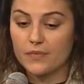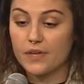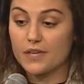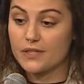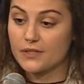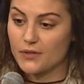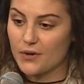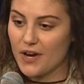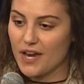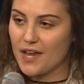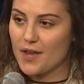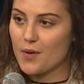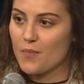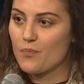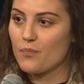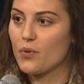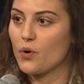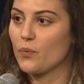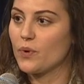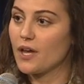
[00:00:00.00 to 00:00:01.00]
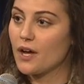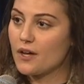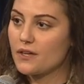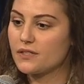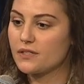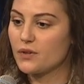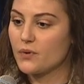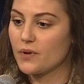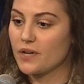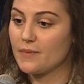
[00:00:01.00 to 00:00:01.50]
is great, but we
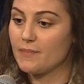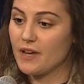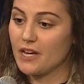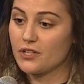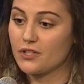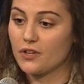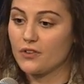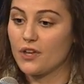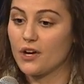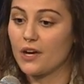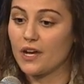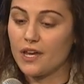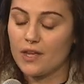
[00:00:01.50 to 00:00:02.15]
also want to make sure that our